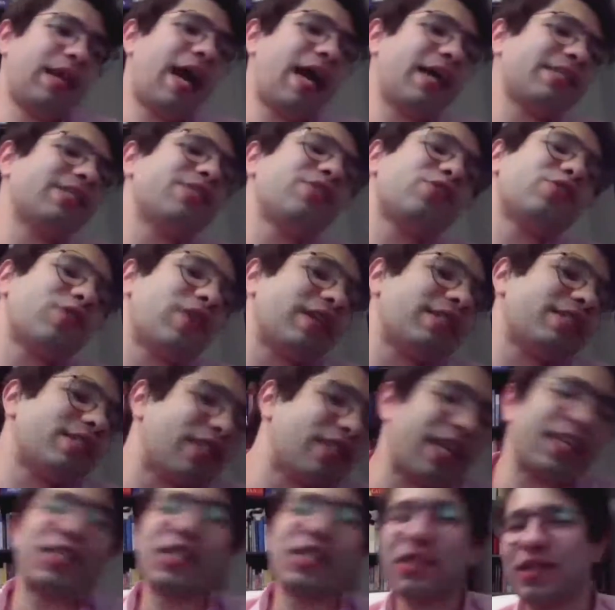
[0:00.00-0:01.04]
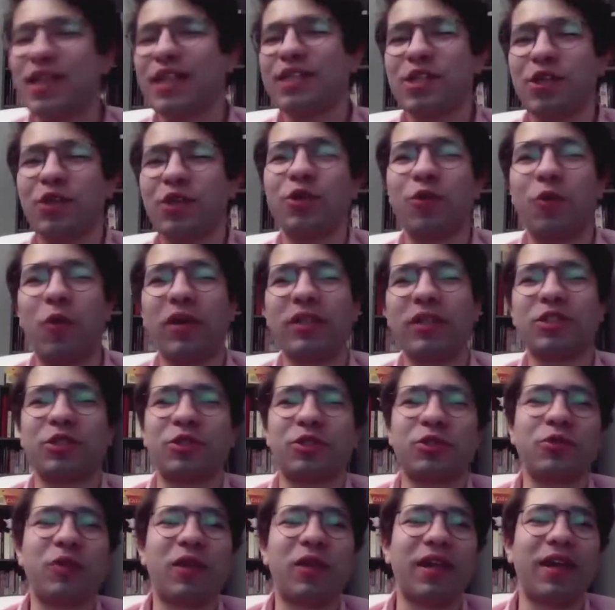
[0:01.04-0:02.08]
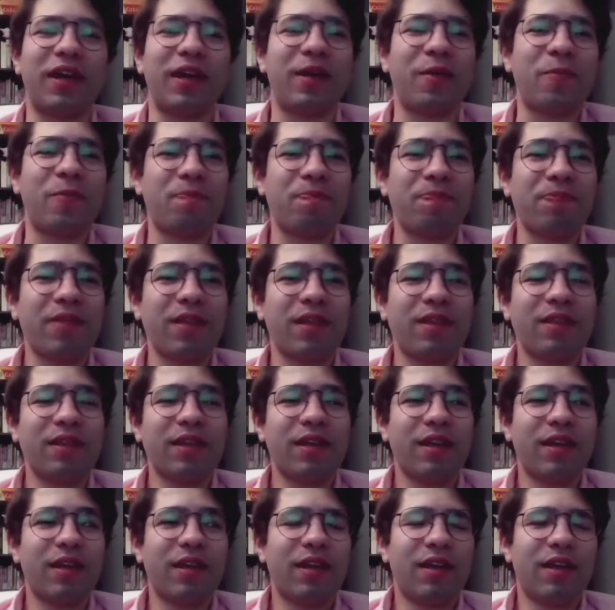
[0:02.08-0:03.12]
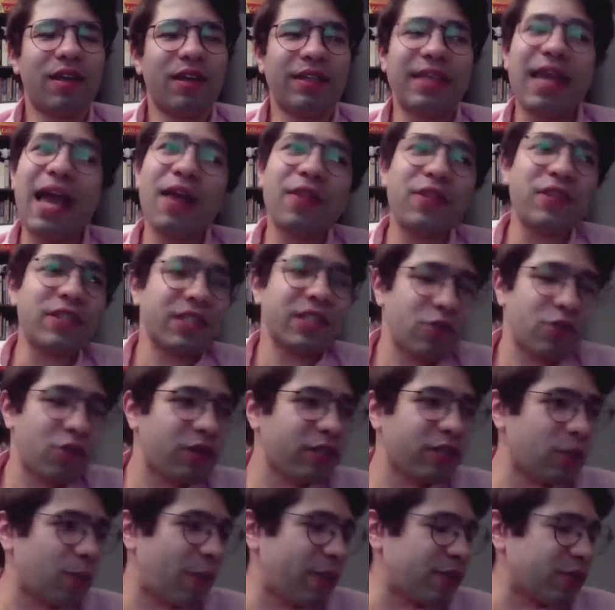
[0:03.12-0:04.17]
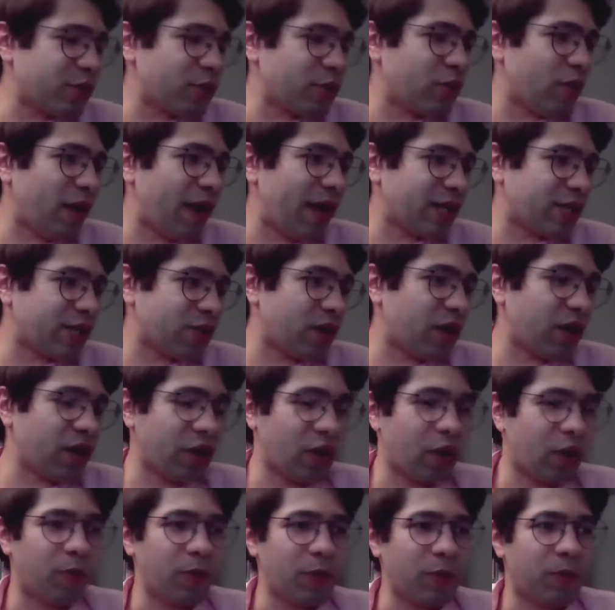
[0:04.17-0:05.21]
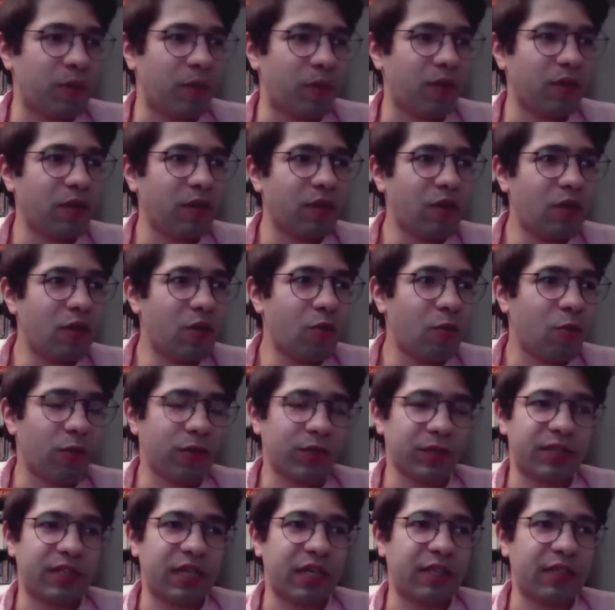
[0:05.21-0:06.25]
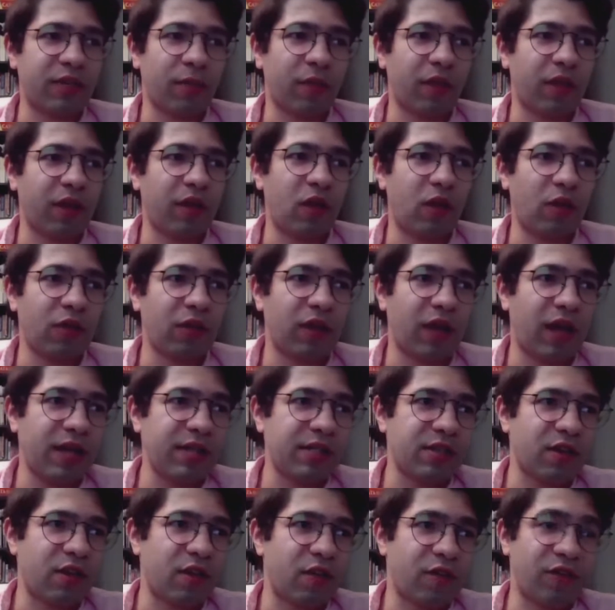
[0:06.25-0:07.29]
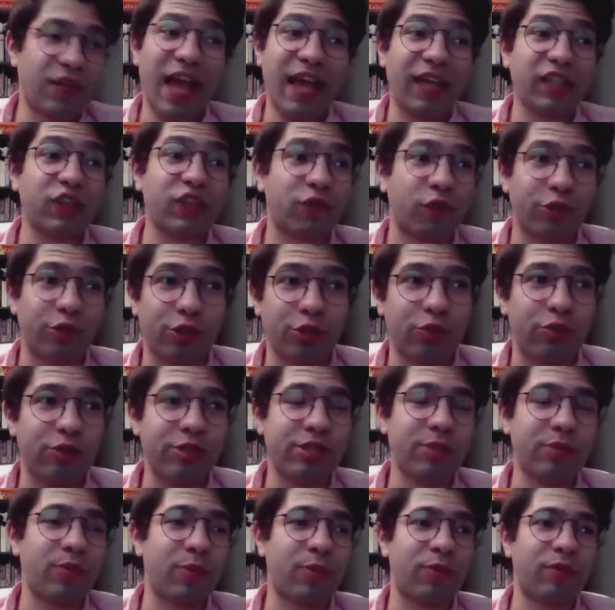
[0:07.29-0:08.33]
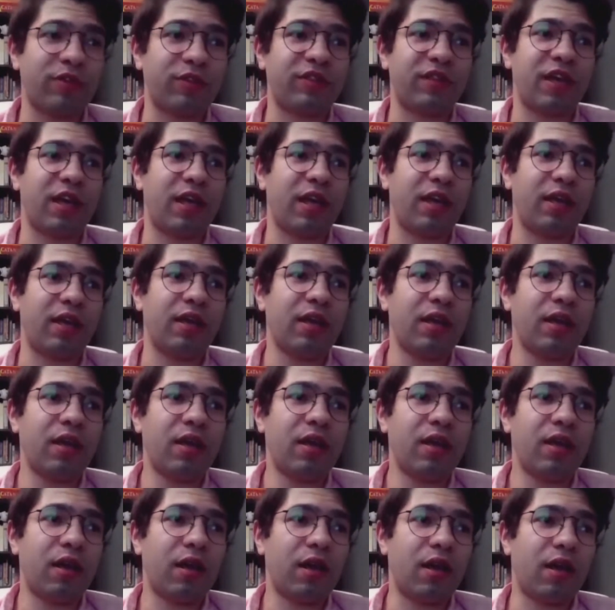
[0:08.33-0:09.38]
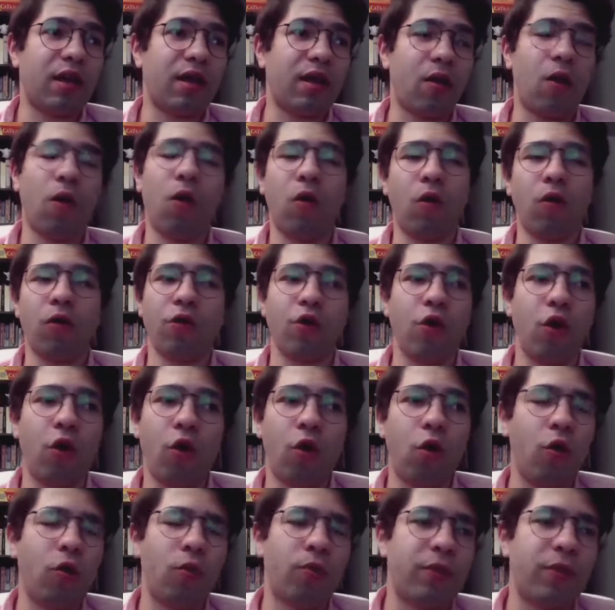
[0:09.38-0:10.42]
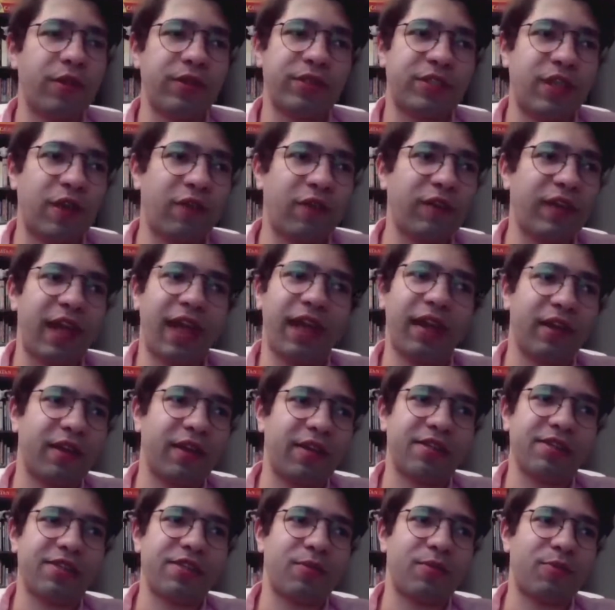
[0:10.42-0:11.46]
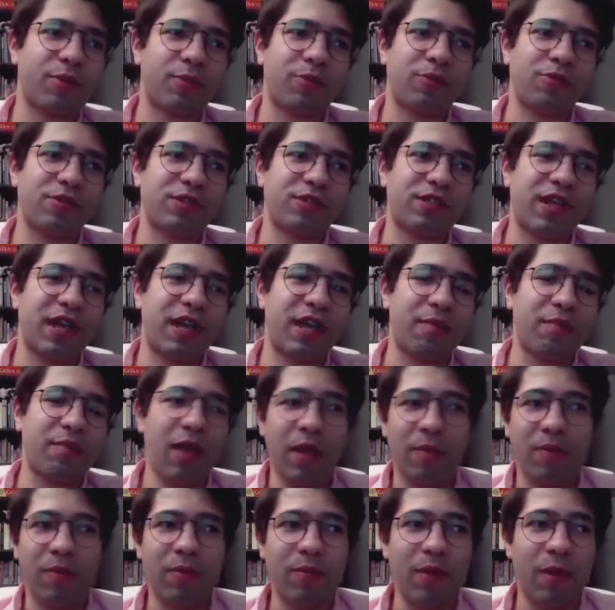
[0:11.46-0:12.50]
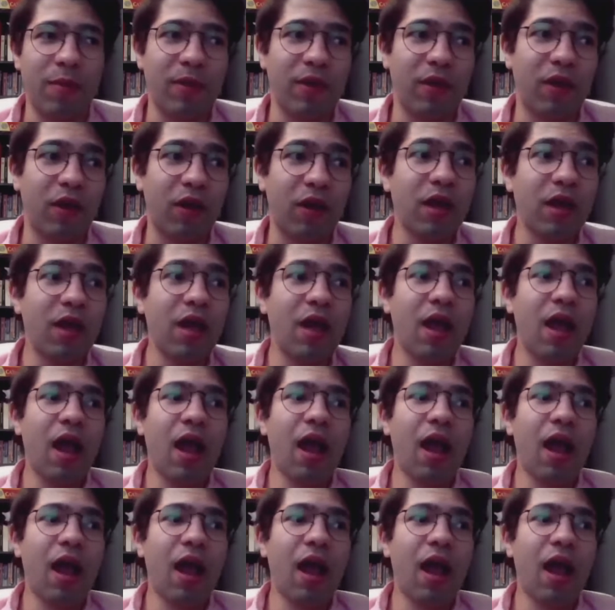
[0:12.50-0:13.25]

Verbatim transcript: Yeah, so that's that's a, that's a good question as well. Um, yeah, this sort of depends on who you ask, right? A lot of people will say something along the lines of yes, for sure. Some people will say, uh, oh no, there's definitely aliens. Some people will say maybe, maybe not.